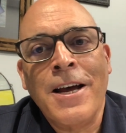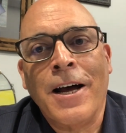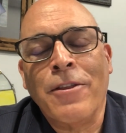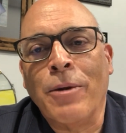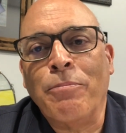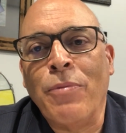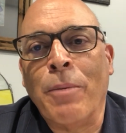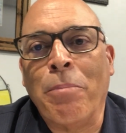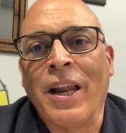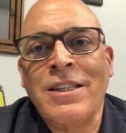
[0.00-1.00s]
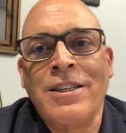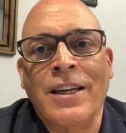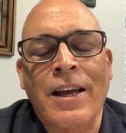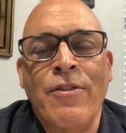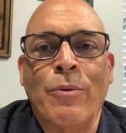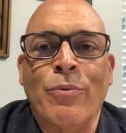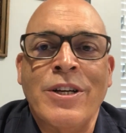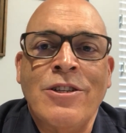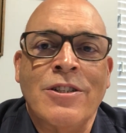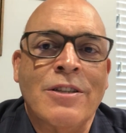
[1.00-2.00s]
the blessing and the
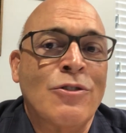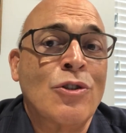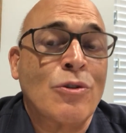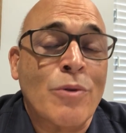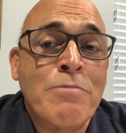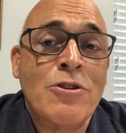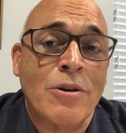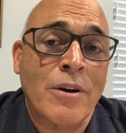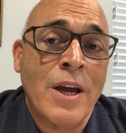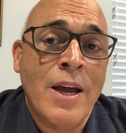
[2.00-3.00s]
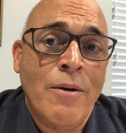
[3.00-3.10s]
riches of Scripture,